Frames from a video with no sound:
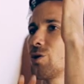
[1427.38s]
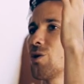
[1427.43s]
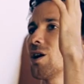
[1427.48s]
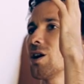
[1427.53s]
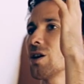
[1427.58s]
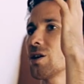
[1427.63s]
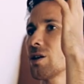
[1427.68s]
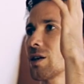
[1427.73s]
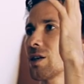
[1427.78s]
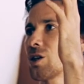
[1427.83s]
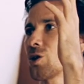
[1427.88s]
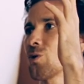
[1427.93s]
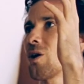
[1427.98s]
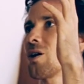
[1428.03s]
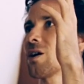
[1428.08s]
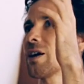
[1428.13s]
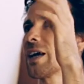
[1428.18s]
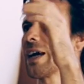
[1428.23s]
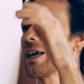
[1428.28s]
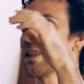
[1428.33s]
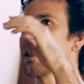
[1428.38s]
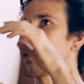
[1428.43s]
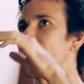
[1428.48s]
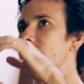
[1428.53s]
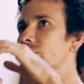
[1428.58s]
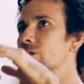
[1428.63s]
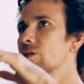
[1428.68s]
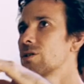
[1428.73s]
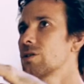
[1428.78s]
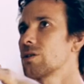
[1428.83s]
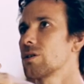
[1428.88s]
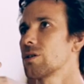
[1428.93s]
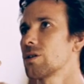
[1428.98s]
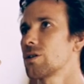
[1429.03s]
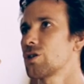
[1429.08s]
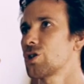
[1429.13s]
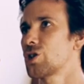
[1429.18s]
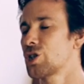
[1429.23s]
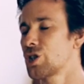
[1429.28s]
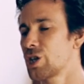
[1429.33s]
you are getting this
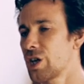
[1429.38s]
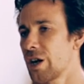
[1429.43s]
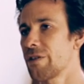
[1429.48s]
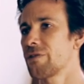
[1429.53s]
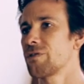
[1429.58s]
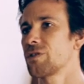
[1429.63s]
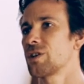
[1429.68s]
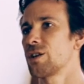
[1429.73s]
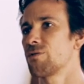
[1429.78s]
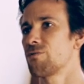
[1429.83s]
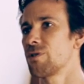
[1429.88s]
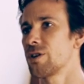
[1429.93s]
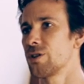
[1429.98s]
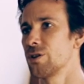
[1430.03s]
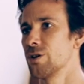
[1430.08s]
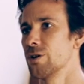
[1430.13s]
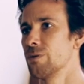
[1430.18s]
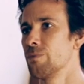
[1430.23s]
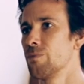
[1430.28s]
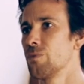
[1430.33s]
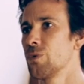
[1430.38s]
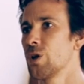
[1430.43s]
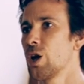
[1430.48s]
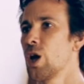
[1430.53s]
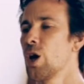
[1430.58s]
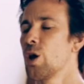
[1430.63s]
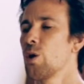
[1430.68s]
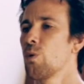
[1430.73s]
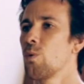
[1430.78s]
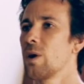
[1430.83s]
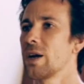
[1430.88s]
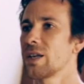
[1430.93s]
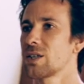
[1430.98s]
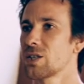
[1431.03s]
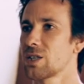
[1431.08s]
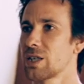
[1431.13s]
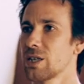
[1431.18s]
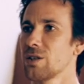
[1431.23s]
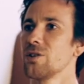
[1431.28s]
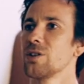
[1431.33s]
shift in rhythm where
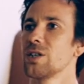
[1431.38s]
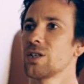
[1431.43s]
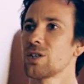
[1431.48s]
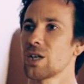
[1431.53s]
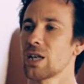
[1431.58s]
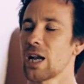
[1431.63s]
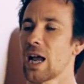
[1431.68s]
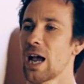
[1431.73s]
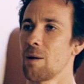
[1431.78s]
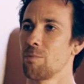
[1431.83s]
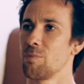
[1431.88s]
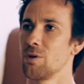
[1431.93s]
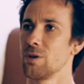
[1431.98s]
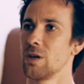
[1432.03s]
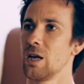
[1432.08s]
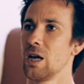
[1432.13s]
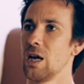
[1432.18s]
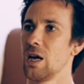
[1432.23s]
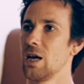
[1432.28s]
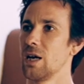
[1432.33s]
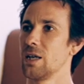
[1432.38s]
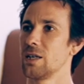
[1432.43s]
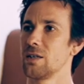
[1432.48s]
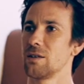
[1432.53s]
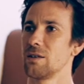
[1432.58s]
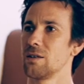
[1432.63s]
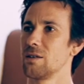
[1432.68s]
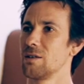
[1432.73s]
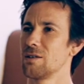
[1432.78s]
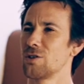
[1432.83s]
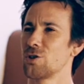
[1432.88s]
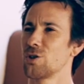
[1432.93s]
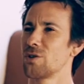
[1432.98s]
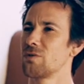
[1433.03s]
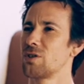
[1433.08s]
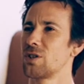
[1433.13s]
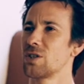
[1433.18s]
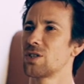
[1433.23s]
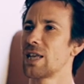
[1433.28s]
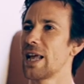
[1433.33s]
stillness can happen and sort
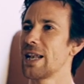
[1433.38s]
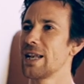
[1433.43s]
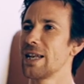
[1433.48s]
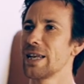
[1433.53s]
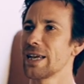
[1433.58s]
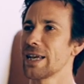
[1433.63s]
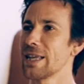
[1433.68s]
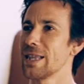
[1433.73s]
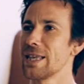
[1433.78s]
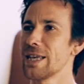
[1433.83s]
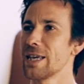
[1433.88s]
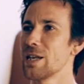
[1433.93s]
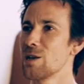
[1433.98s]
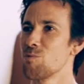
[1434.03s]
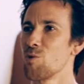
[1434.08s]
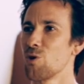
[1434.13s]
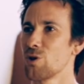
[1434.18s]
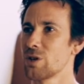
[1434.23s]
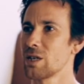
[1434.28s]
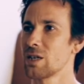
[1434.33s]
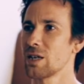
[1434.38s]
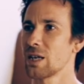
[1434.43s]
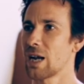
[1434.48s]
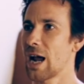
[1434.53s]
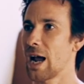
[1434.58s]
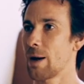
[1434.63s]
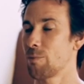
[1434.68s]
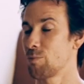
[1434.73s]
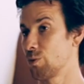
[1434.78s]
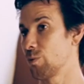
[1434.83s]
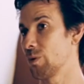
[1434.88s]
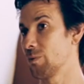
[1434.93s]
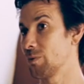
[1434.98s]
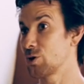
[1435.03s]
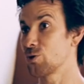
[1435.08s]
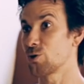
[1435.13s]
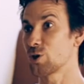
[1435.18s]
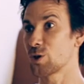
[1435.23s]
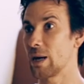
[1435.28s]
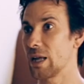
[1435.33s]
of descending in the inner body can happen when we
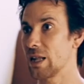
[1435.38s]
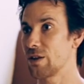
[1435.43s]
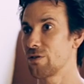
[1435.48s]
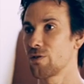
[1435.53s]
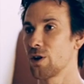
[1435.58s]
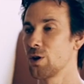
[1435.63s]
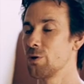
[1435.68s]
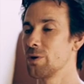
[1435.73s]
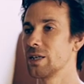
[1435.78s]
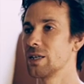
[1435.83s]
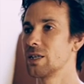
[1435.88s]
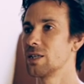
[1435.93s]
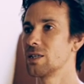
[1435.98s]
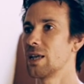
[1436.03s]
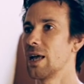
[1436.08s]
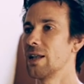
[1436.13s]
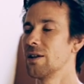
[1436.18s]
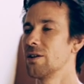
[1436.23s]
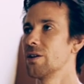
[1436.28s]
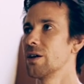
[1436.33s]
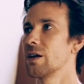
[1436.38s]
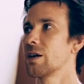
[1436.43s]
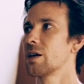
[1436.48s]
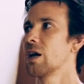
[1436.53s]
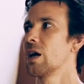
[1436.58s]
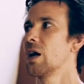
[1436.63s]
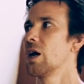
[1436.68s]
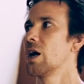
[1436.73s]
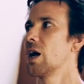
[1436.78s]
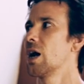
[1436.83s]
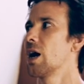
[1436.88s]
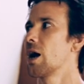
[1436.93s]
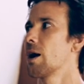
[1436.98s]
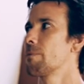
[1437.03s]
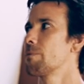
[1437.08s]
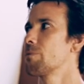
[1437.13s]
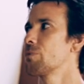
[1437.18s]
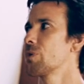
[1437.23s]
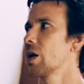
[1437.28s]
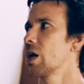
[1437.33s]
talked about the fluid descending.
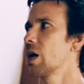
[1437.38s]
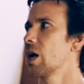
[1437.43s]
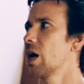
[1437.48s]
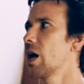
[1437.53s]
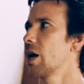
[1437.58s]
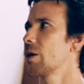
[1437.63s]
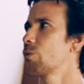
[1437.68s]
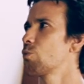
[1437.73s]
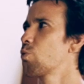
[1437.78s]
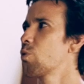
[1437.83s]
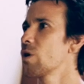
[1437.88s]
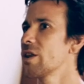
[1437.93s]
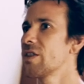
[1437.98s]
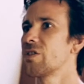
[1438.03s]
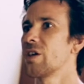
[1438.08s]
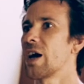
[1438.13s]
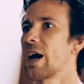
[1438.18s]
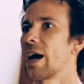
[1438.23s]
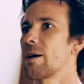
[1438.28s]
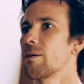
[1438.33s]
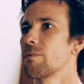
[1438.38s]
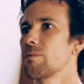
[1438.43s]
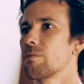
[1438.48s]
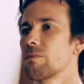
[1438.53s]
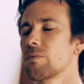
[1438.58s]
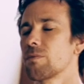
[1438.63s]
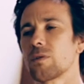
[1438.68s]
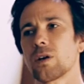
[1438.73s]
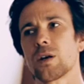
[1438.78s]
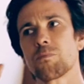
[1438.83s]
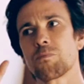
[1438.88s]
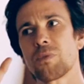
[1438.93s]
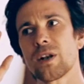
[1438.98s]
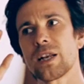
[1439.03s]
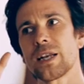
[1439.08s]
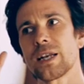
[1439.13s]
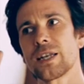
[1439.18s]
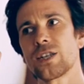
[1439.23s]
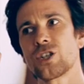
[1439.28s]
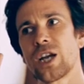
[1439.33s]
And with that,
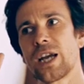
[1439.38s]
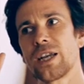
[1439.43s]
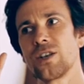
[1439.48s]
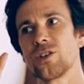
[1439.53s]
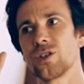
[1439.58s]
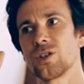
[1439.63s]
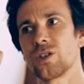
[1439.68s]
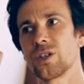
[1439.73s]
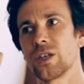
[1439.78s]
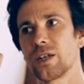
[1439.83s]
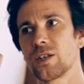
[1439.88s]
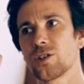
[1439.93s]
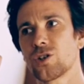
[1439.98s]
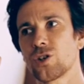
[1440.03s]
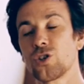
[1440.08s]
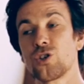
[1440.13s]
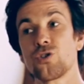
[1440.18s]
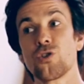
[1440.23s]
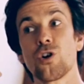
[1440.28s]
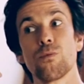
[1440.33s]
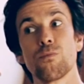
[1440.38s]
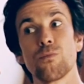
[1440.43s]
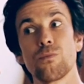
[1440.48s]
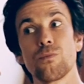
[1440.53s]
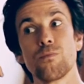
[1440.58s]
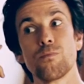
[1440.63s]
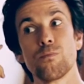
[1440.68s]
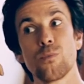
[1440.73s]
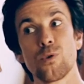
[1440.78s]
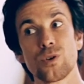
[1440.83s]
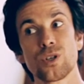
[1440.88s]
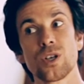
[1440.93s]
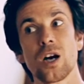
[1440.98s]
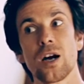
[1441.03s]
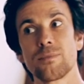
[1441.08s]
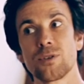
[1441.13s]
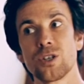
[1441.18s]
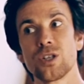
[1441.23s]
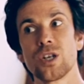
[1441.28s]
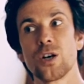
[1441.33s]
completely changes things because you've got more
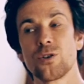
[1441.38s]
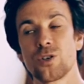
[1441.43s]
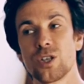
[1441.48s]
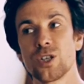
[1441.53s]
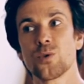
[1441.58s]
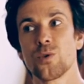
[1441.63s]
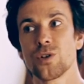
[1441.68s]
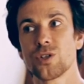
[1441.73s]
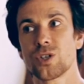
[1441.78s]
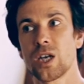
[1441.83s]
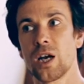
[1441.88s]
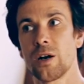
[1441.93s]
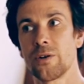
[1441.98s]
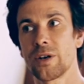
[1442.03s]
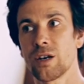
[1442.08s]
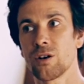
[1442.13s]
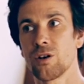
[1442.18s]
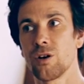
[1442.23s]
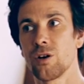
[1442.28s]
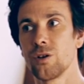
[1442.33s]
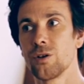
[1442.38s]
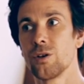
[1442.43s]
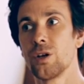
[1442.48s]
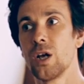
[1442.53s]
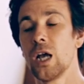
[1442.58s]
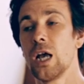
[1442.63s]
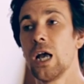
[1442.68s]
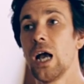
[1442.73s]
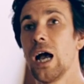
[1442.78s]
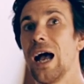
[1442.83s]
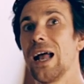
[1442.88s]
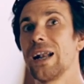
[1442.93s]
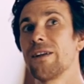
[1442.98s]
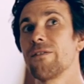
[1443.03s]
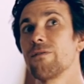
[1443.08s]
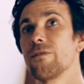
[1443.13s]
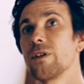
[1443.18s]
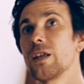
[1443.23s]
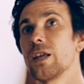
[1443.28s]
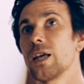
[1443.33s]
time to notice what's going on. And